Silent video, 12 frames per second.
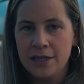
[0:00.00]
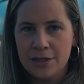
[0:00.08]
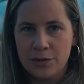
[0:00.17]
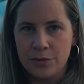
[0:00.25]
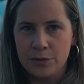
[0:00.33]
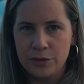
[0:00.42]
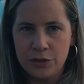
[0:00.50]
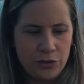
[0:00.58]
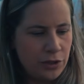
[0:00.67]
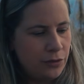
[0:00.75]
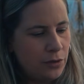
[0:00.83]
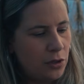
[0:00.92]
So I'm going to show
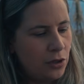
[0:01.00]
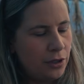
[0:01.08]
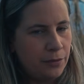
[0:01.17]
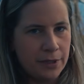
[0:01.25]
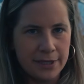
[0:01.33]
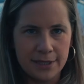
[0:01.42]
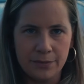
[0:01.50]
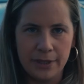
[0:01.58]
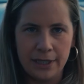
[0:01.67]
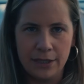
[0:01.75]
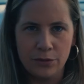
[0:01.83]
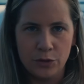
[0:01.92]
you all the ones that
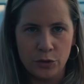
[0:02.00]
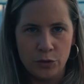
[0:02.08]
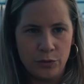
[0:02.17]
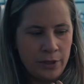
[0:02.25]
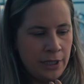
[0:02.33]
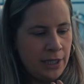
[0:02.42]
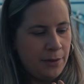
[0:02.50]
we grow